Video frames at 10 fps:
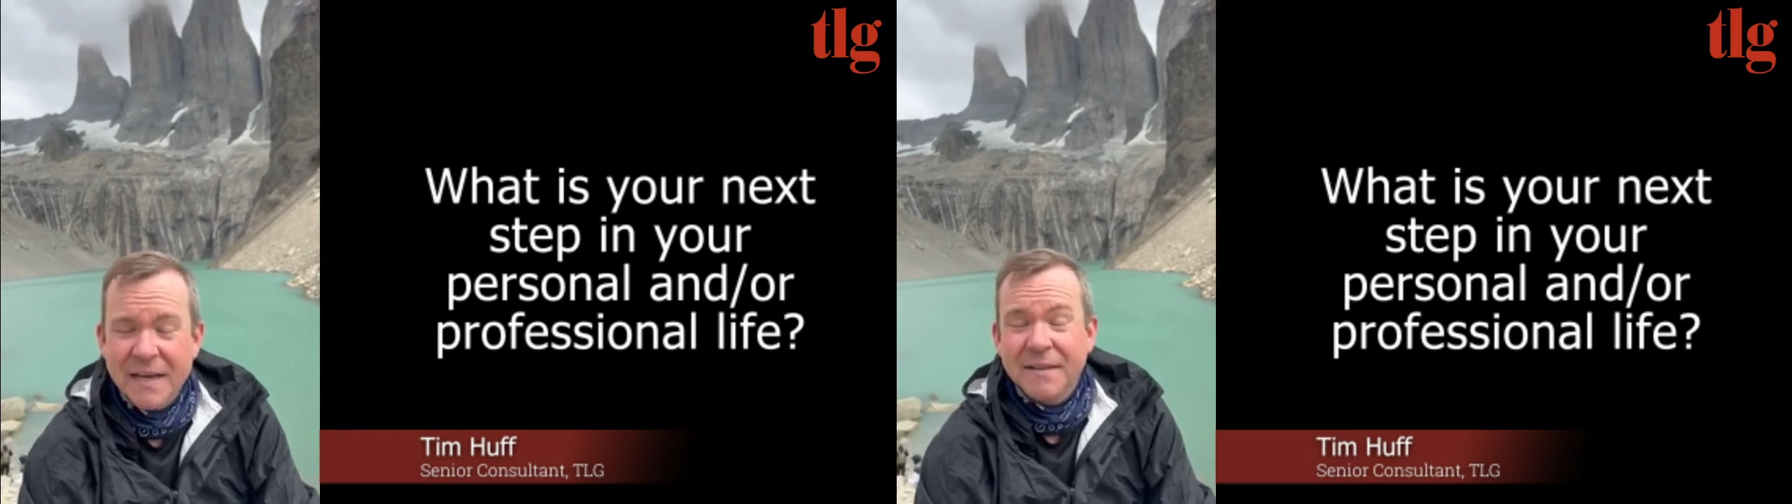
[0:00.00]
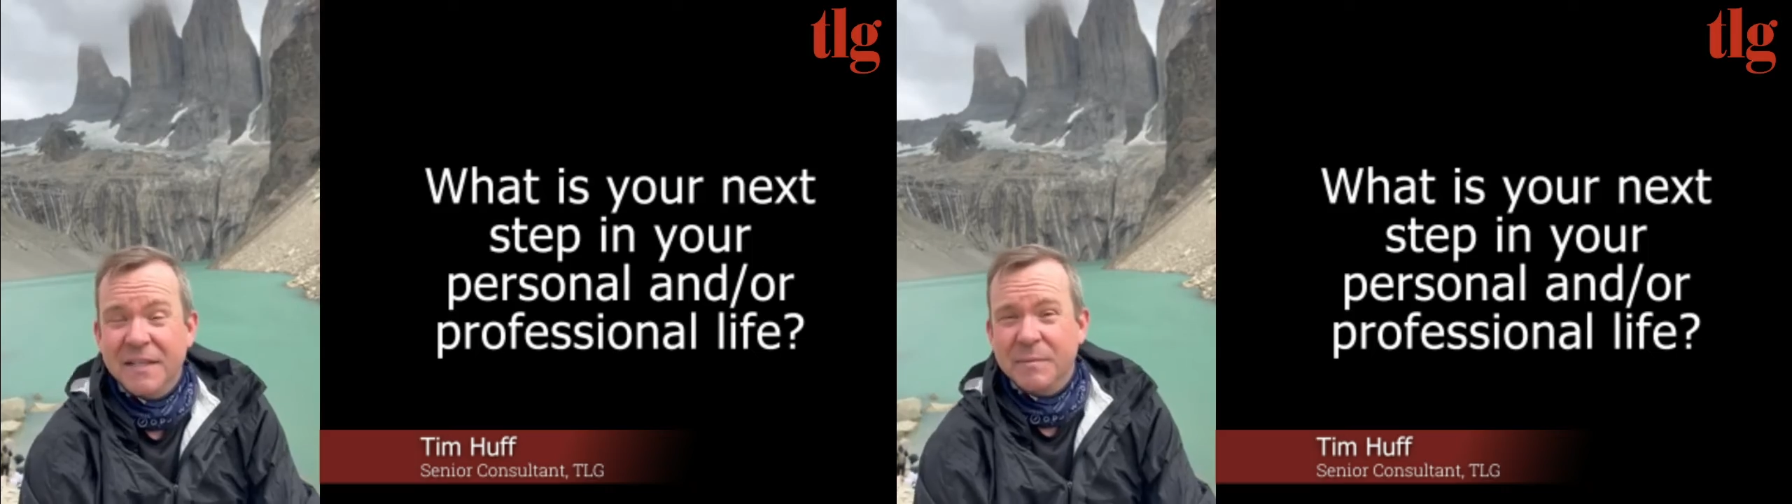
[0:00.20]

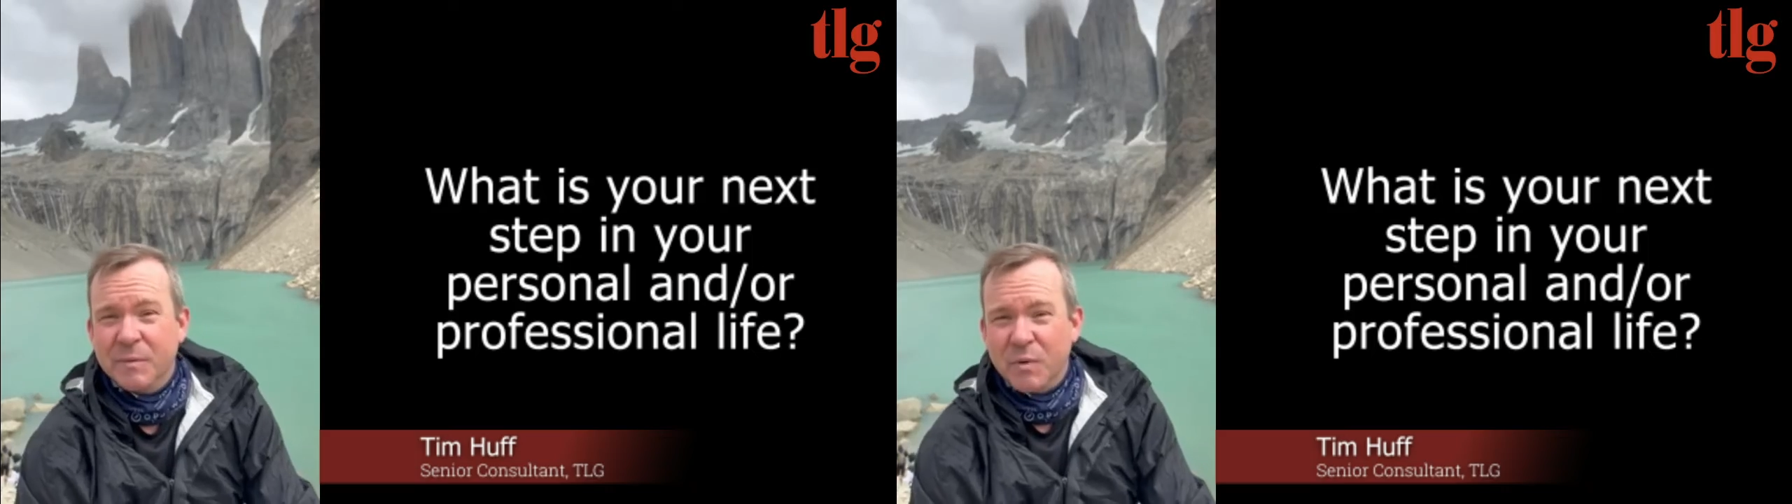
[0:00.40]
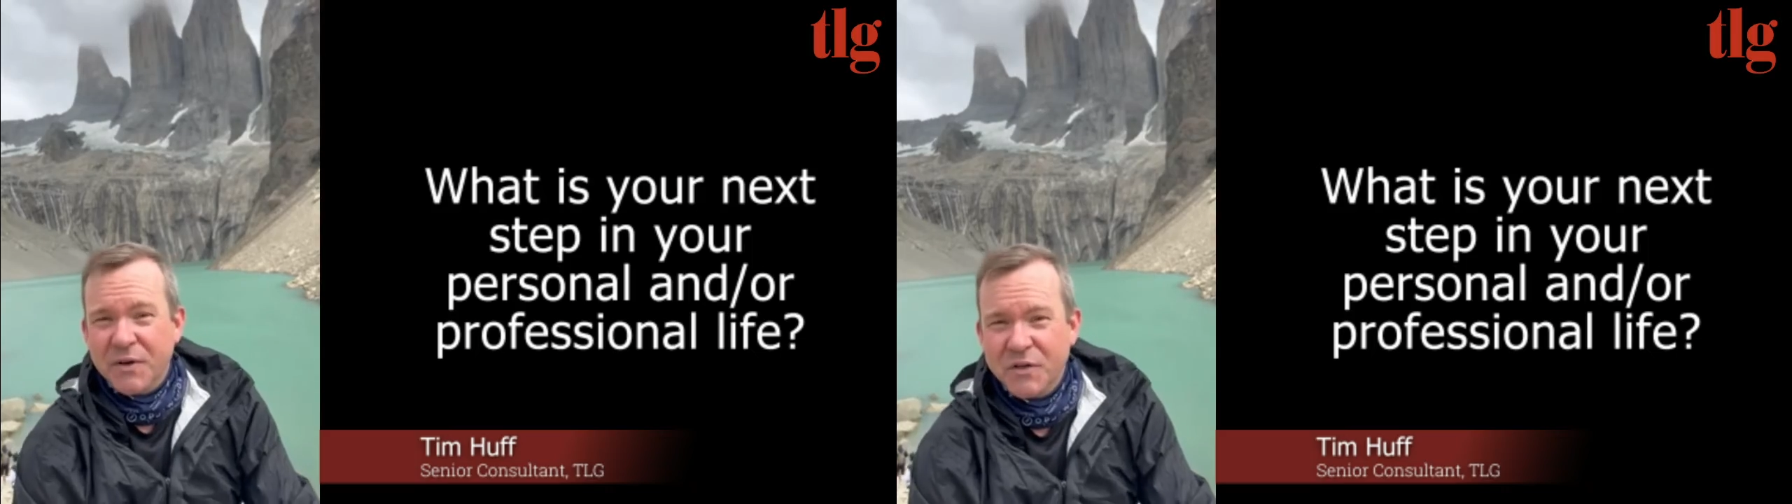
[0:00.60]
This has been
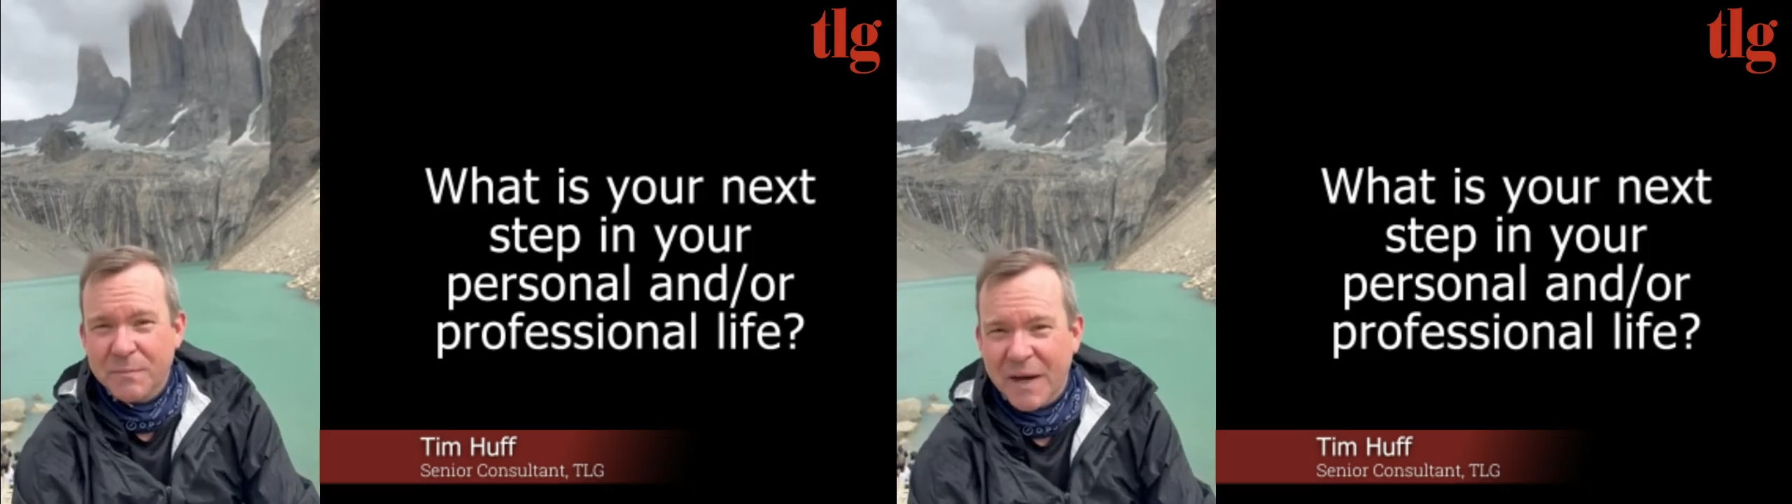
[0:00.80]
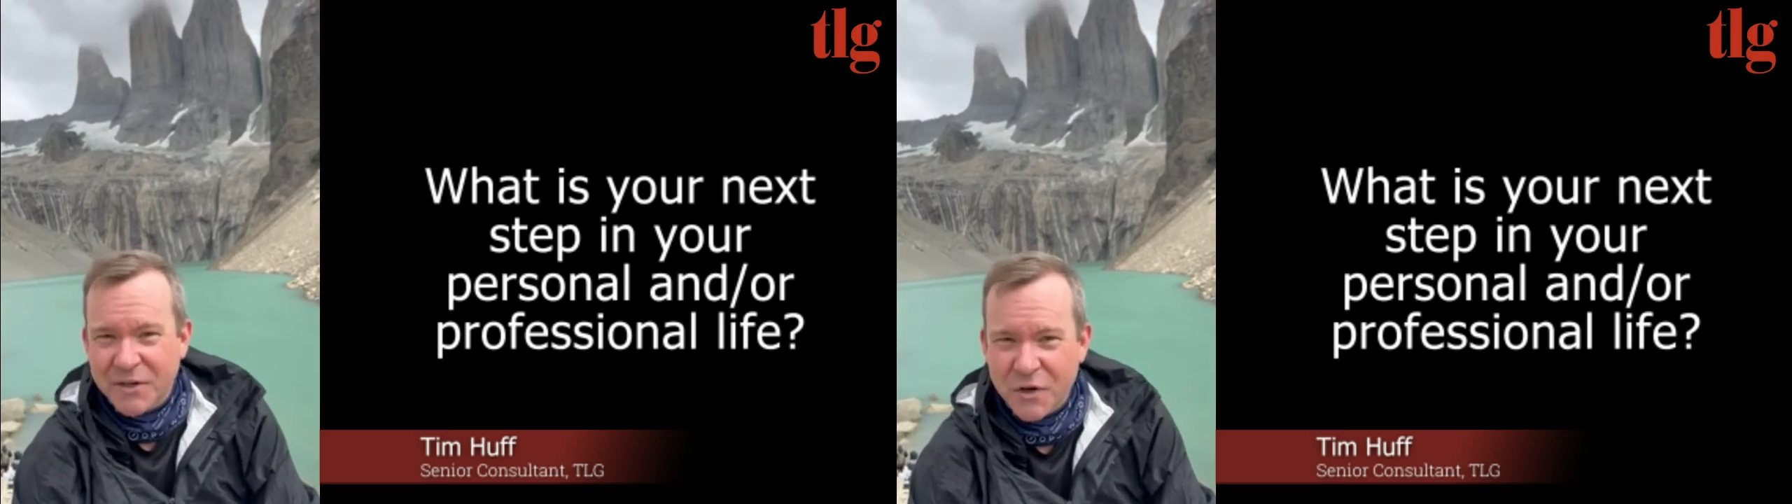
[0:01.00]
brought to you
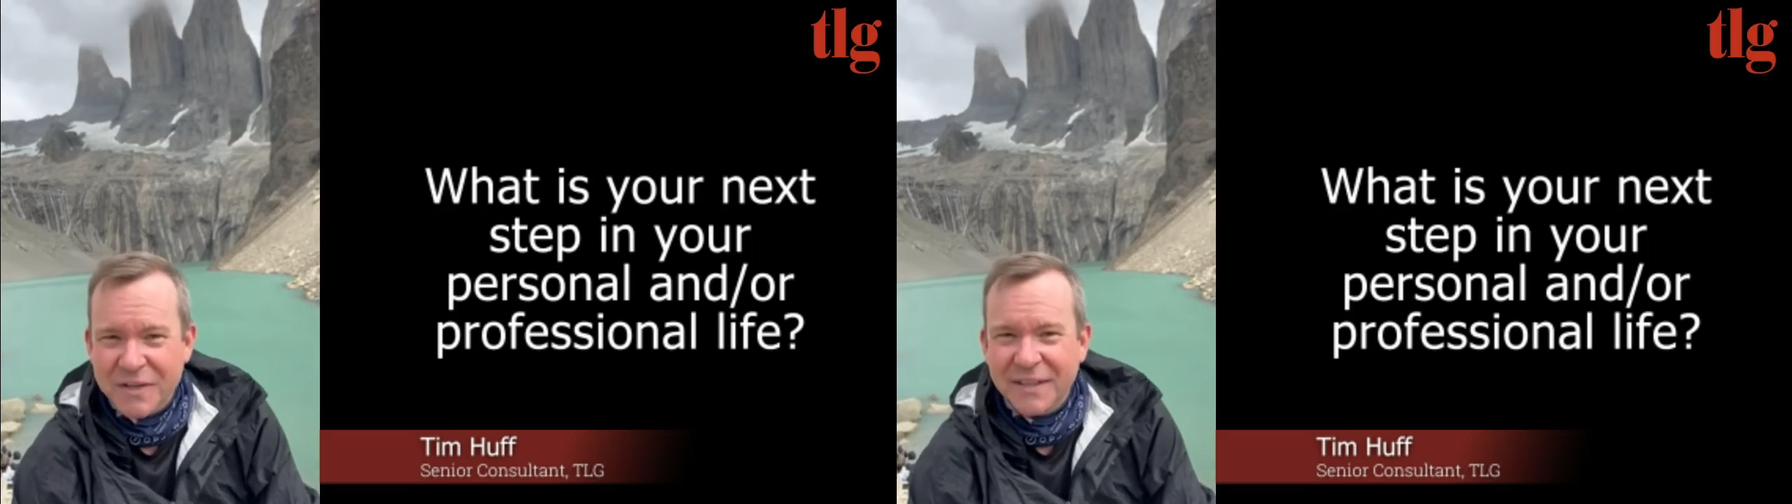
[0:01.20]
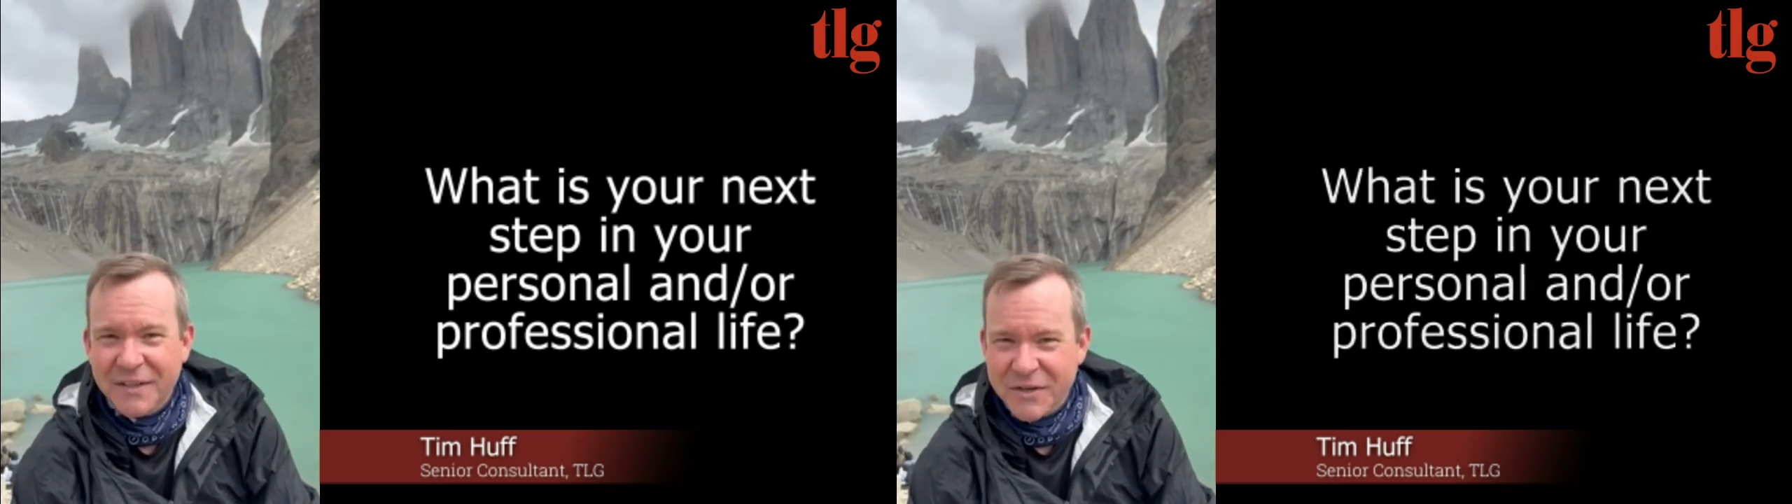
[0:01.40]
by
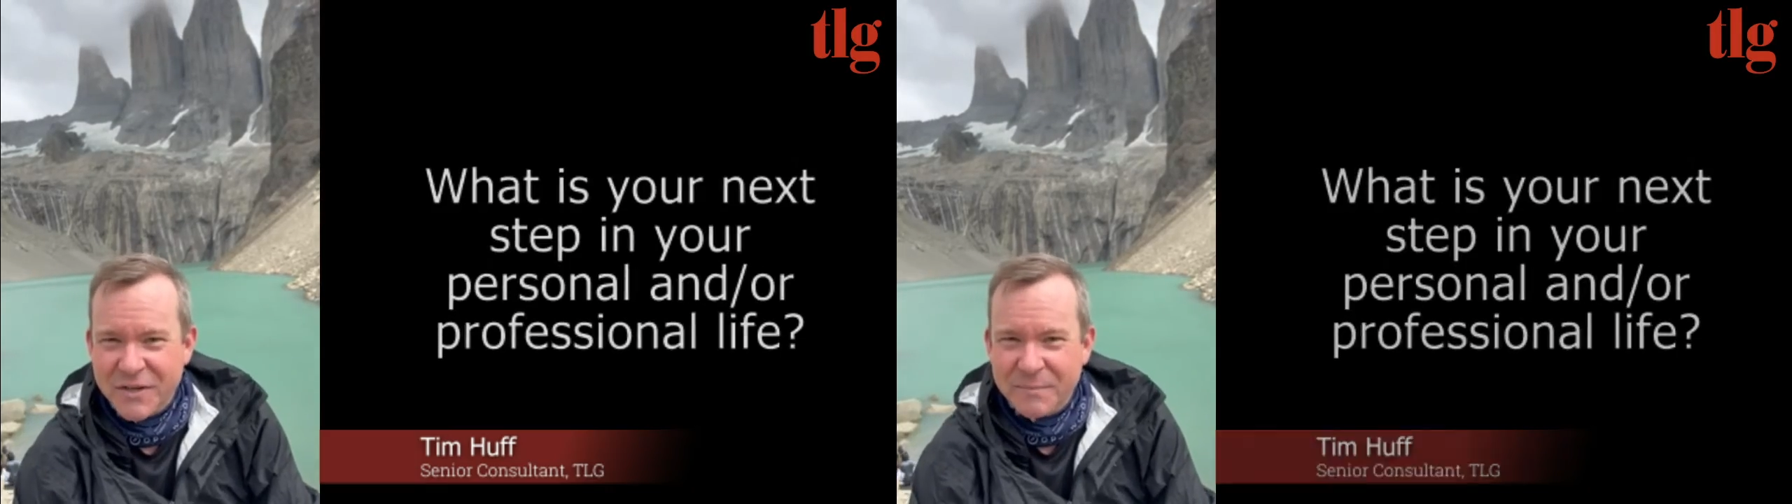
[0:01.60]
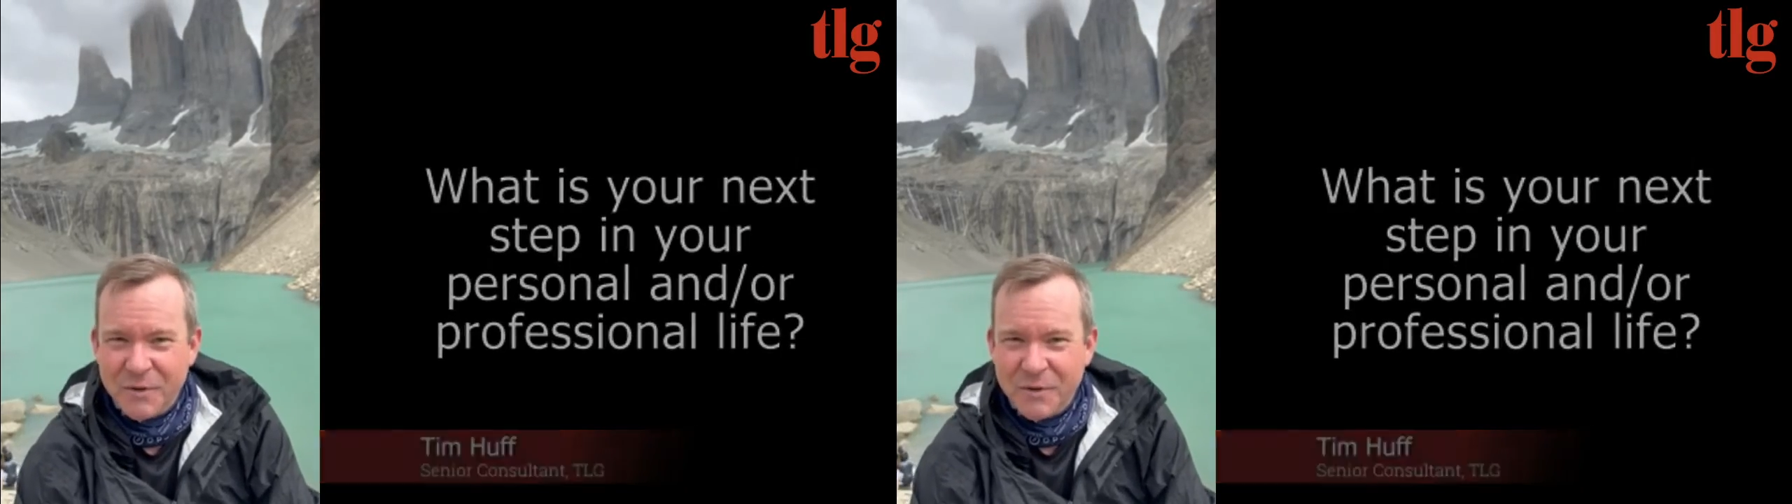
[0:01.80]
Turknet Leadership.